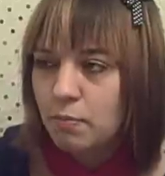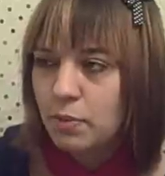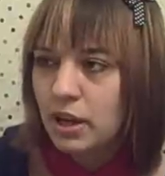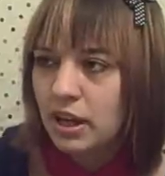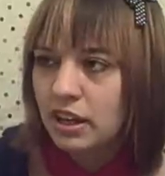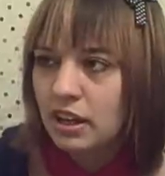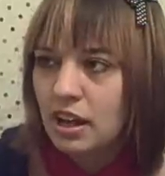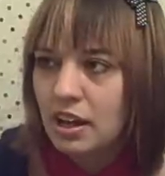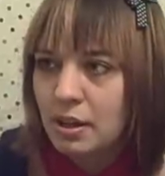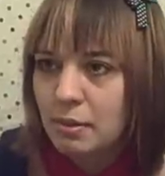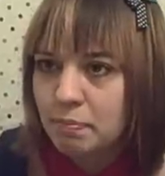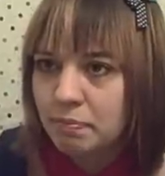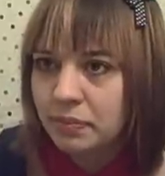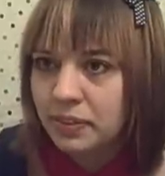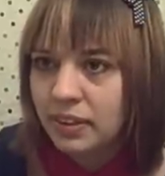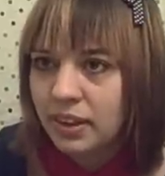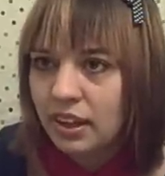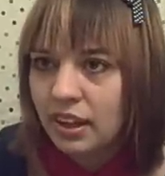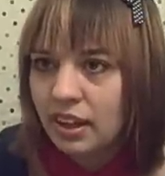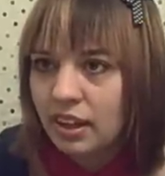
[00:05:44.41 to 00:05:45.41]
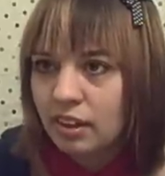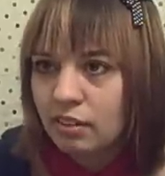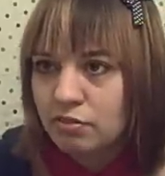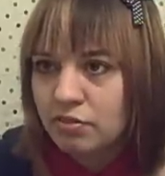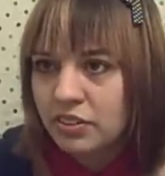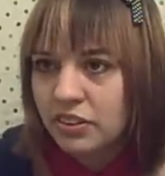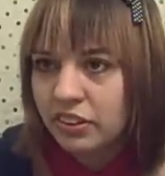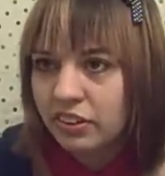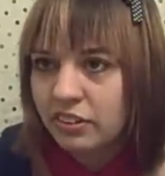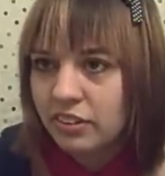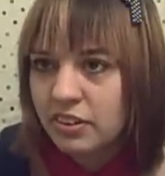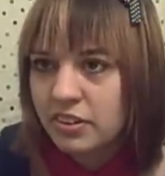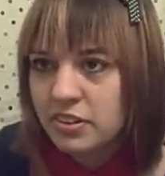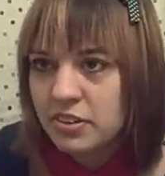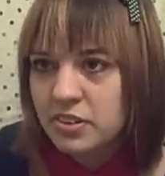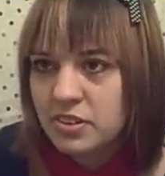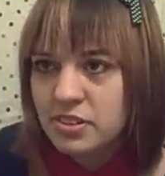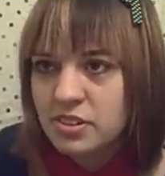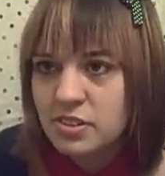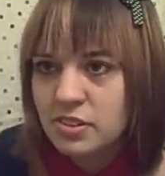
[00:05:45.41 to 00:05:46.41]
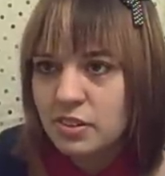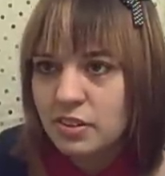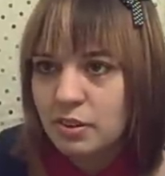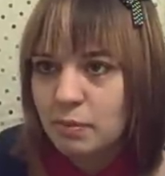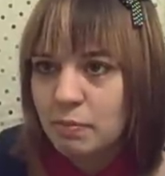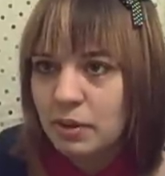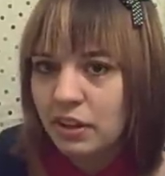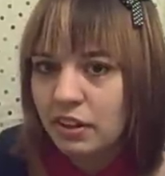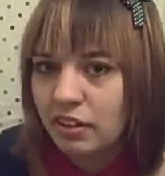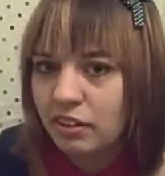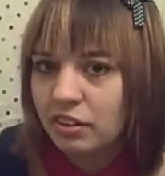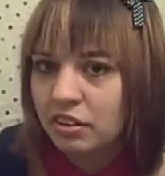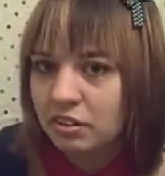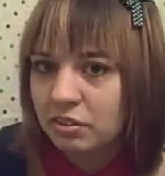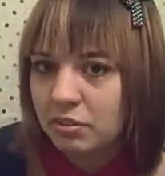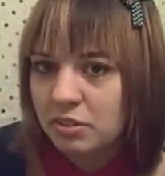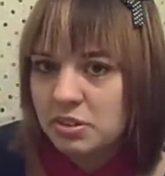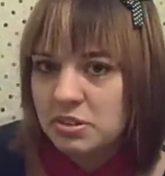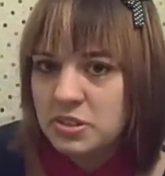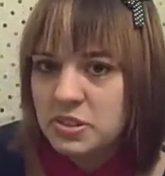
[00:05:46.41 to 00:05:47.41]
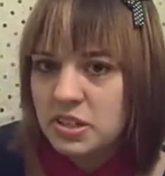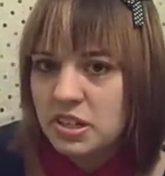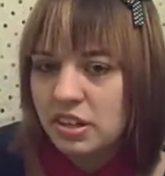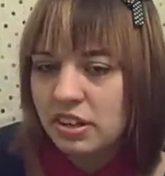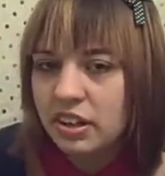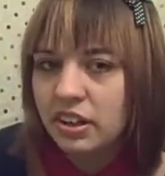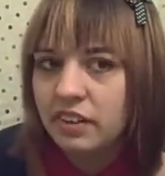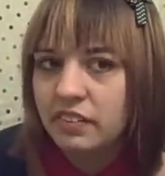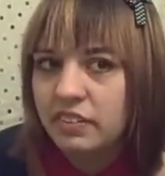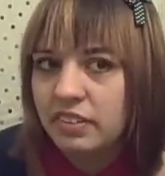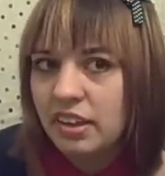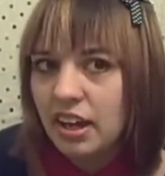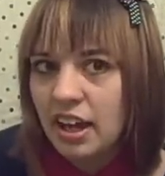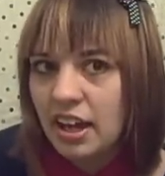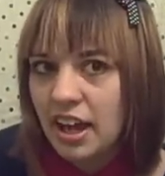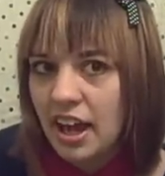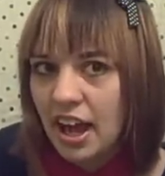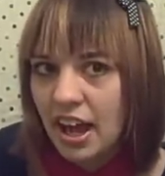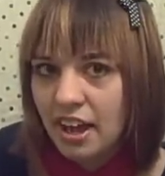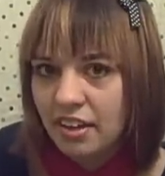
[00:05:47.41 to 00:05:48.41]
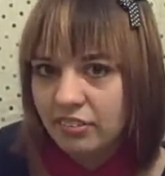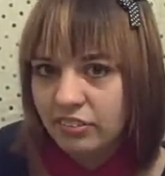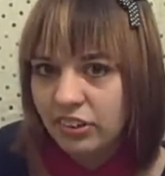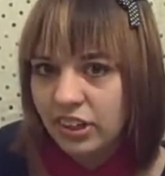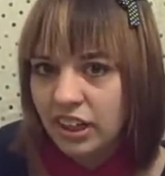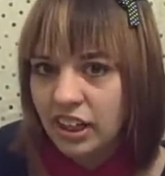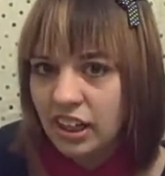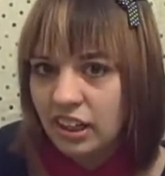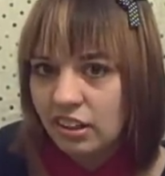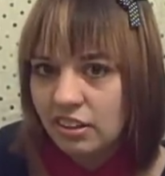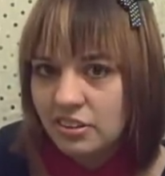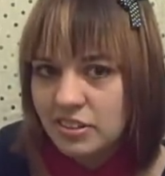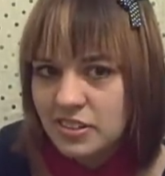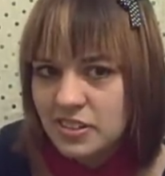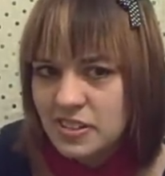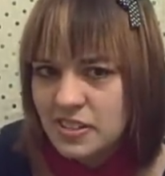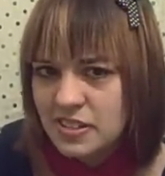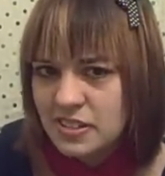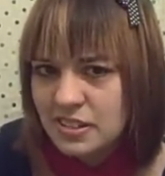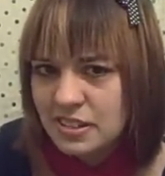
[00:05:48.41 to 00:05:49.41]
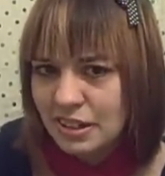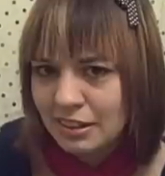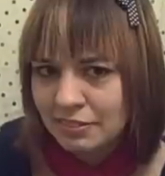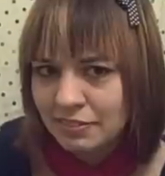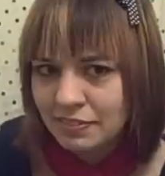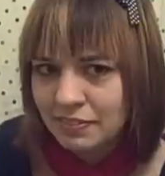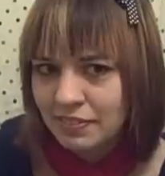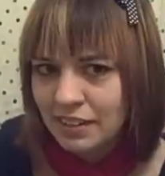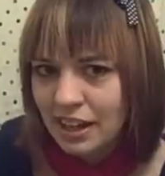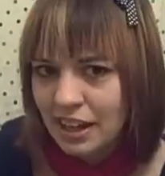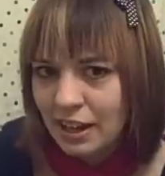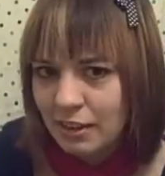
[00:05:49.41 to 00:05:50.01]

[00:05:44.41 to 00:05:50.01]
But um, for the girls, the bigger gurus here that have like haters and stuff,